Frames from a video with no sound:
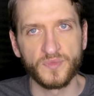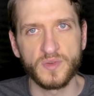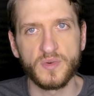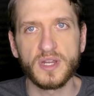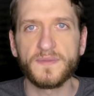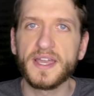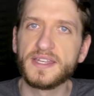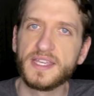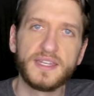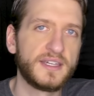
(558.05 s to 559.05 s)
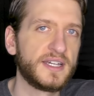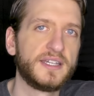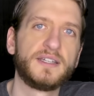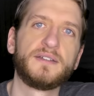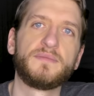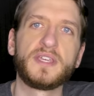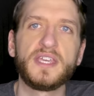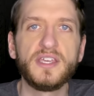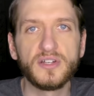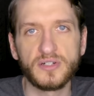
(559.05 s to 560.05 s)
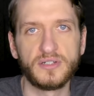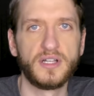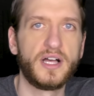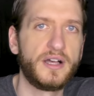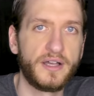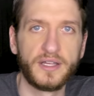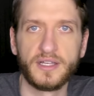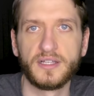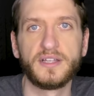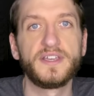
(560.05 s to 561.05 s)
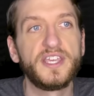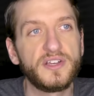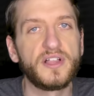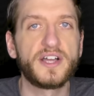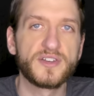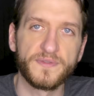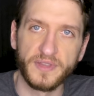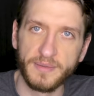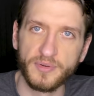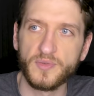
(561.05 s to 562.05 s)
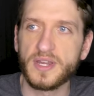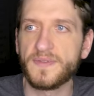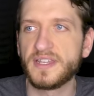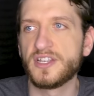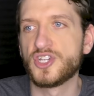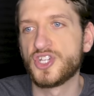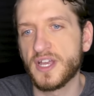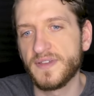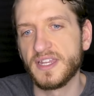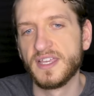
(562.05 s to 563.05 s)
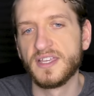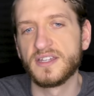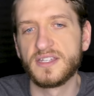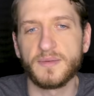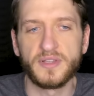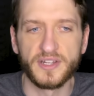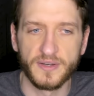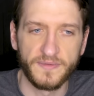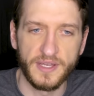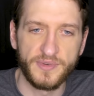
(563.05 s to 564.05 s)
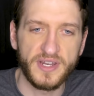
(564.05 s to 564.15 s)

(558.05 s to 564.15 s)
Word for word: What if I did a heel uh, heel underflip, or what if I did a shove it double underflip?